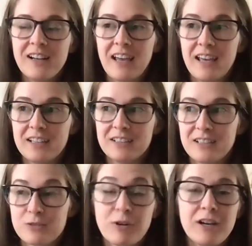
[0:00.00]

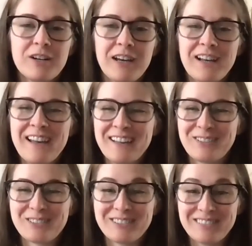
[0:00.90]
and
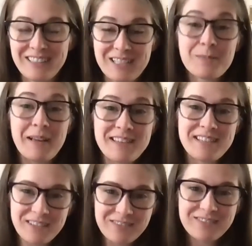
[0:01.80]
or
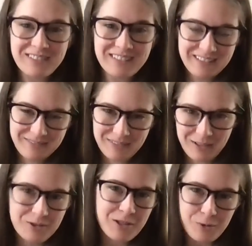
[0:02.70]
expensive.
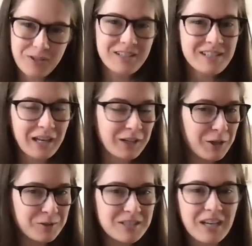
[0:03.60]
Those two things kind of
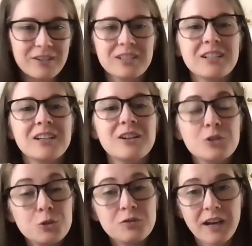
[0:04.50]
go together
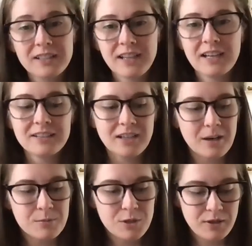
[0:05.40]
to find that.
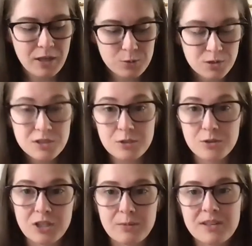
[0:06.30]
So that's what's so
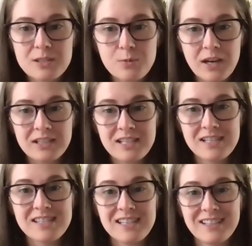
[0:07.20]
great about this wine
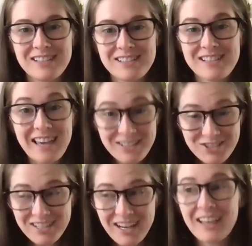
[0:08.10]
is it is
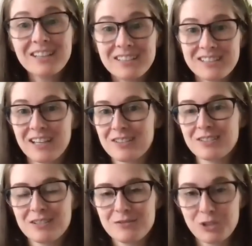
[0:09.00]
aged and it's
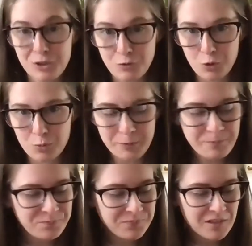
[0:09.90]
actually really affordable.
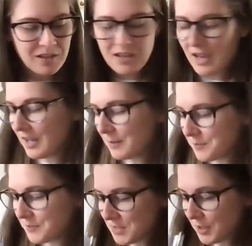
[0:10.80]

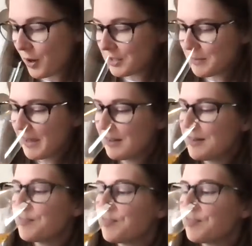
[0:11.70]
So on the palate,